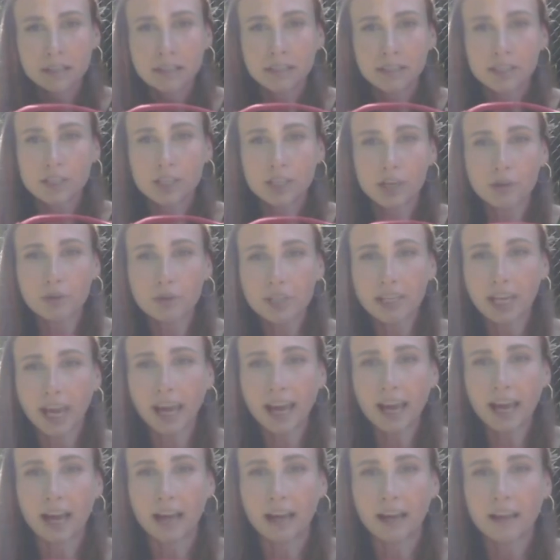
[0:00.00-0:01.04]
So
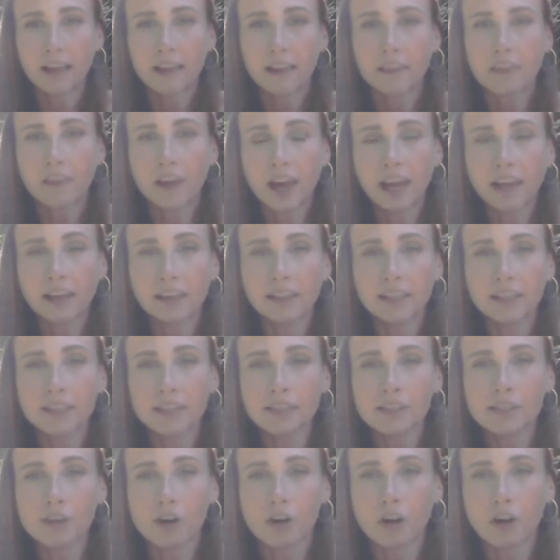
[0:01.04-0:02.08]
yeah, that
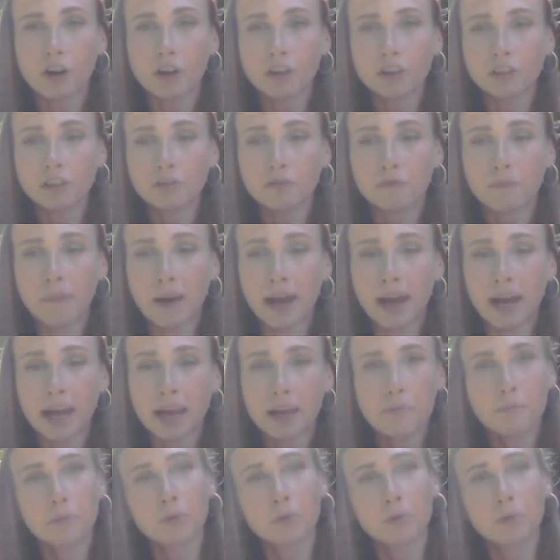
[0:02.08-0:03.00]
is all of my